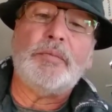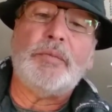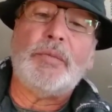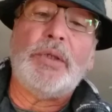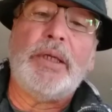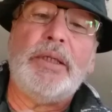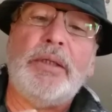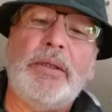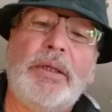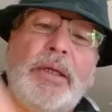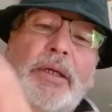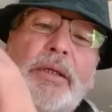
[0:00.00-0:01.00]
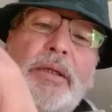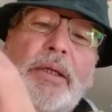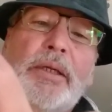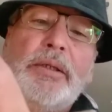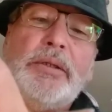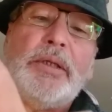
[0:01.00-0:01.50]
Tighten that
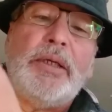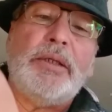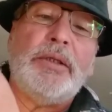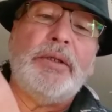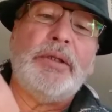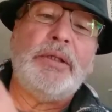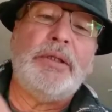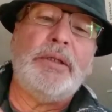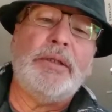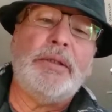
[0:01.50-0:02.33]
and tighten the